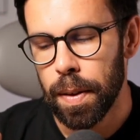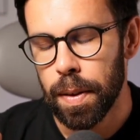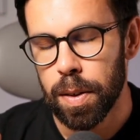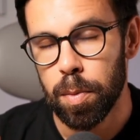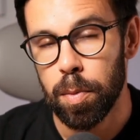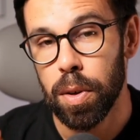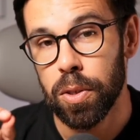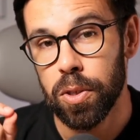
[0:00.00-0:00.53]

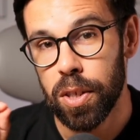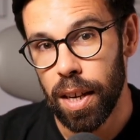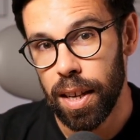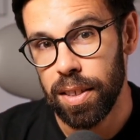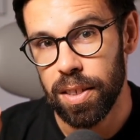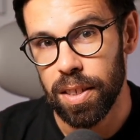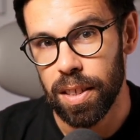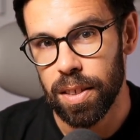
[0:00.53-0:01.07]
small
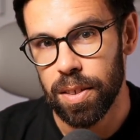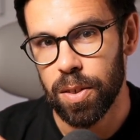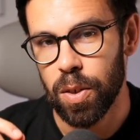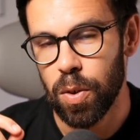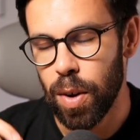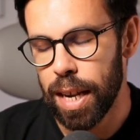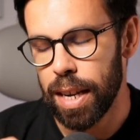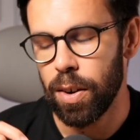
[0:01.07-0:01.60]
changes,
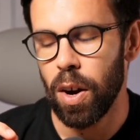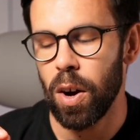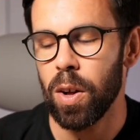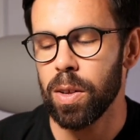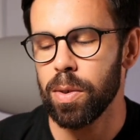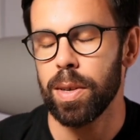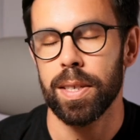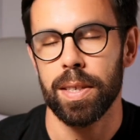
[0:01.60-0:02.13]
so I
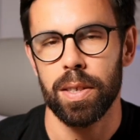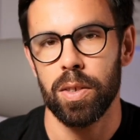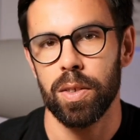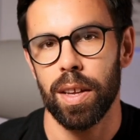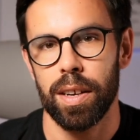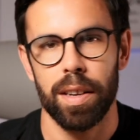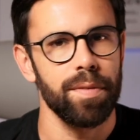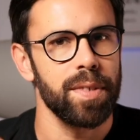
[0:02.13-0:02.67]
always know
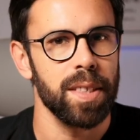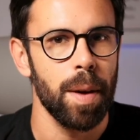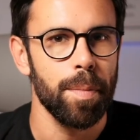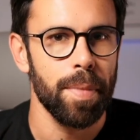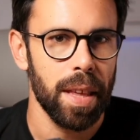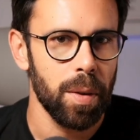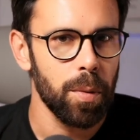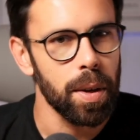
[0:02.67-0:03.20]
that if
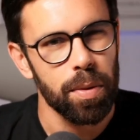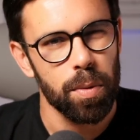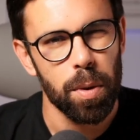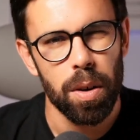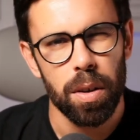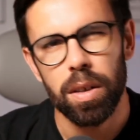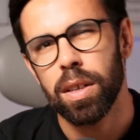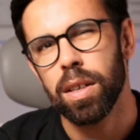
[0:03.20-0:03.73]
something went
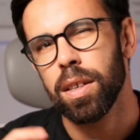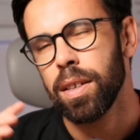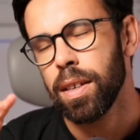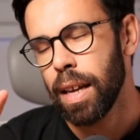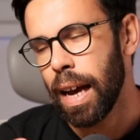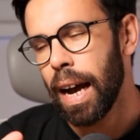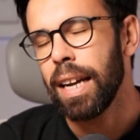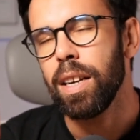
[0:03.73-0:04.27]
wrong,
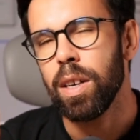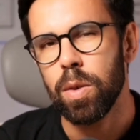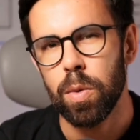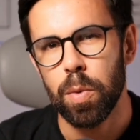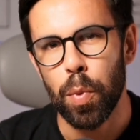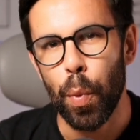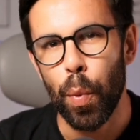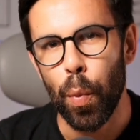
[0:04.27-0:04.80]
I know